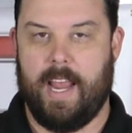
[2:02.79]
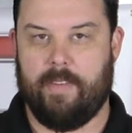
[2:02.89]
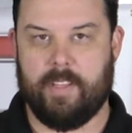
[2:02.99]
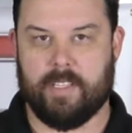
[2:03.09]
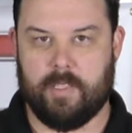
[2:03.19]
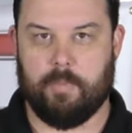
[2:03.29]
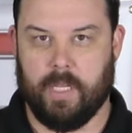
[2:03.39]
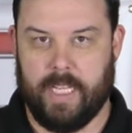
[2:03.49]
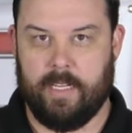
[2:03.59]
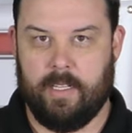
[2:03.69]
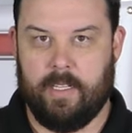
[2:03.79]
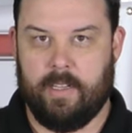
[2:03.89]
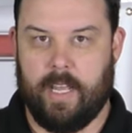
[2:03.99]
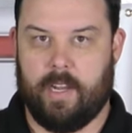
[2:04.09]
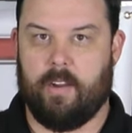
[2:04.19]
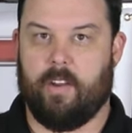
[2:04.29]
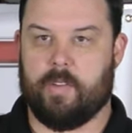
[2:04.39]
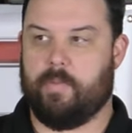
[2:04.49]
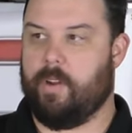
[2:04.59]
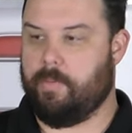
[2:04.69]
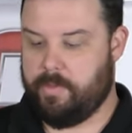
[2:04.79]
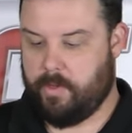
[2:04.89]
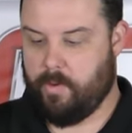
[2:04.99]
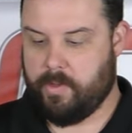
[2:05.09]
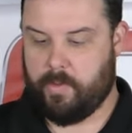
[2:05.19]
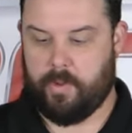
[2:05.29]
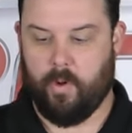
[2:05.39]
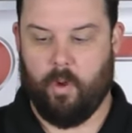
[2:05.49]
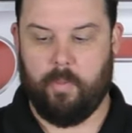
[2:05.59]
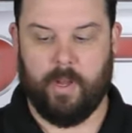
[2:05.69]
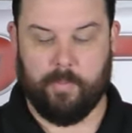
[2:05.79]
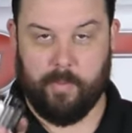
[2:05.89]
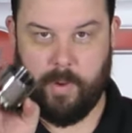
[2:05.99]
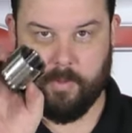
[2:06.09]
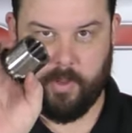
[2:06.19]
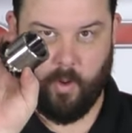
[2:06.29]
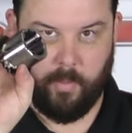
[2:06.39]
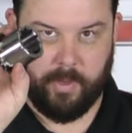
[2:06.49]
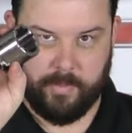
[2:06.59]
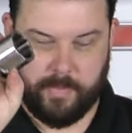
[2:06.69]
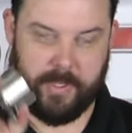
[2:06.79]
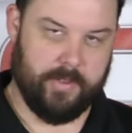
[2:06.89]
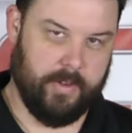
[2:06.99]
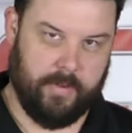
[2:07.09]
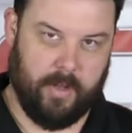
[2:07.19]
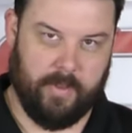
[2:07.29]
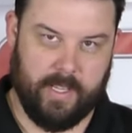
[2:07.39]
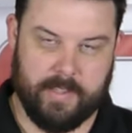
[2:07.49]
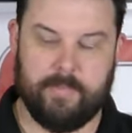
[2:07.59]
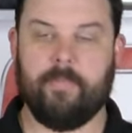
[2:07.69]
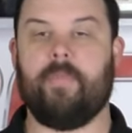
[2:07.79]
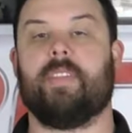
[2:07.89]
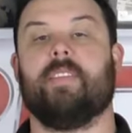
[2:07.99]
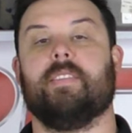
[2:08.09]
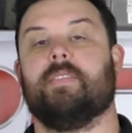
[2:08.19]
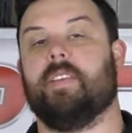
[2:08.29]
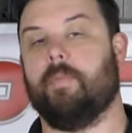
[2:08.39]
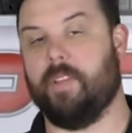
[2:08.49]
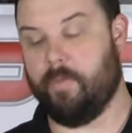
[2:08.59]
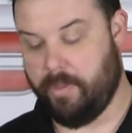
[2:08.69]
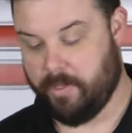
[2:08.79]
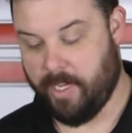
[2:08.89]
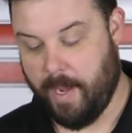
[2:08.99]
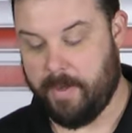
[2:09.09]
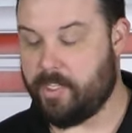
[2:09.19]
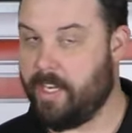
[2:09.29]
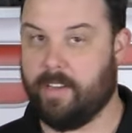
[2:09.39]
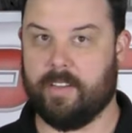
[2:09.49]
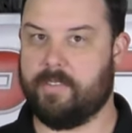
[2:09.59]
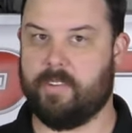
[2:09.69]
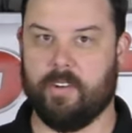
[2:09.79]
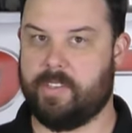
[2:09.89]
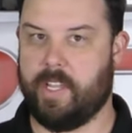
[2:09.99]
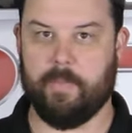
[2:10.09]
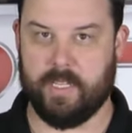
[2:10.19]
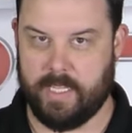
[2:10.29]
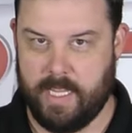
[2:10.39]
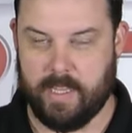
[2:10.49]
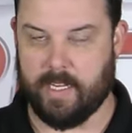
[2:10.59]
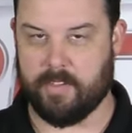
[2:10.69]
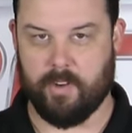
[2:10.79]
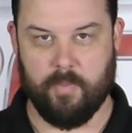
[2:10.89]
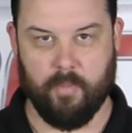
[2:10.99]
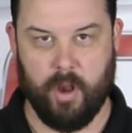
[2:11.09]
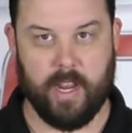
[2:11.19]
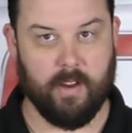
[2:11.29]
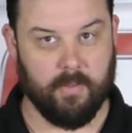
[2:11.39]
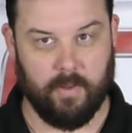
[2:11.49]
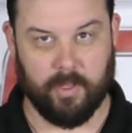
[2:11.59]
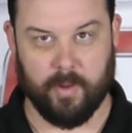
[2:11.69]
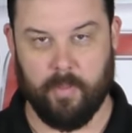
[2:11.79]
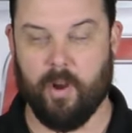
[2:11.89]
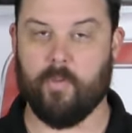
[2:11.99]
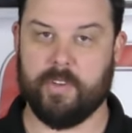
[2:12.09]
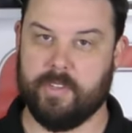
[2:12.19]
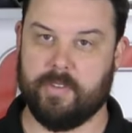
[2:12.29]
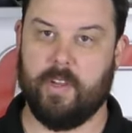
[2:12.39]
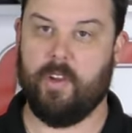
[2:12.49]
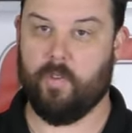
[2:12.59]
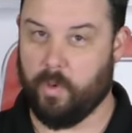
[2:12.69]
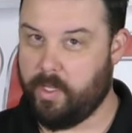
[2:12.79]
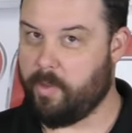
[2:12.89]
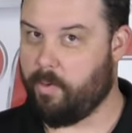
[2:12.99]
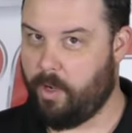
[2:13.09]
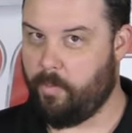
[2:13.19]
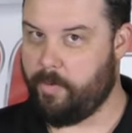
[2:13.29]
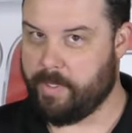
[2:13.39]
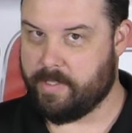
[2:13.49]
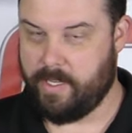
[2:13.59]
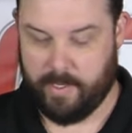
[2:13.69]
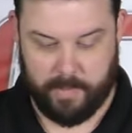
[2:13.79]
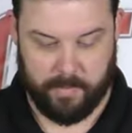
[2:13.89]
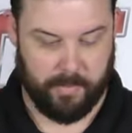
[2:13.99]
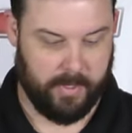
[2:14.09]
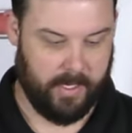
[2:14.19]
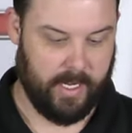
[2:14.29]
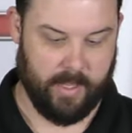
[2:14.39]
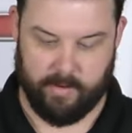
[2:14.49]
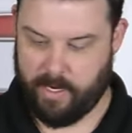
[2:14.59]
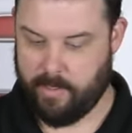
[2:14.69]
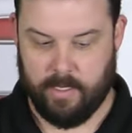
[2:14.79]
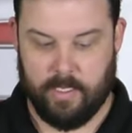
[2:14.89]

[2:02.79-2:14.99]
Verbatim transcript: have this split. That can cause problems, of course, with your oil pump. Remember, the oil pump's being driven off of this. Same thing with your timing chain. It could start skipping teeth. It could start breaking or falling apart, which is really the problem we've been seeing people putting together a